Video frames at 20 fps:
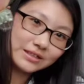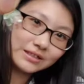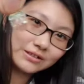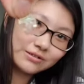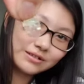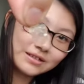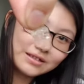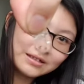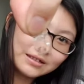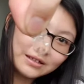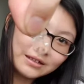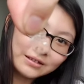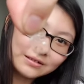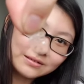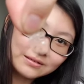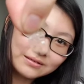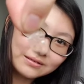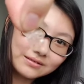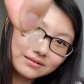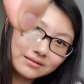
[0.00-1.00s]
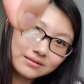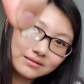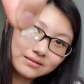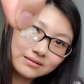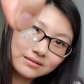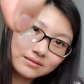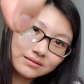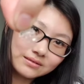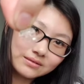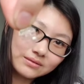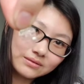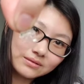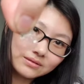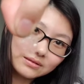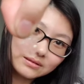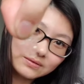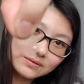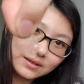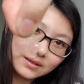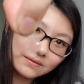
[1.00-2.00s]
Can you guys tell? Let
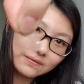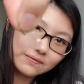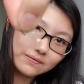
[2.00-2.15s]
me see if I can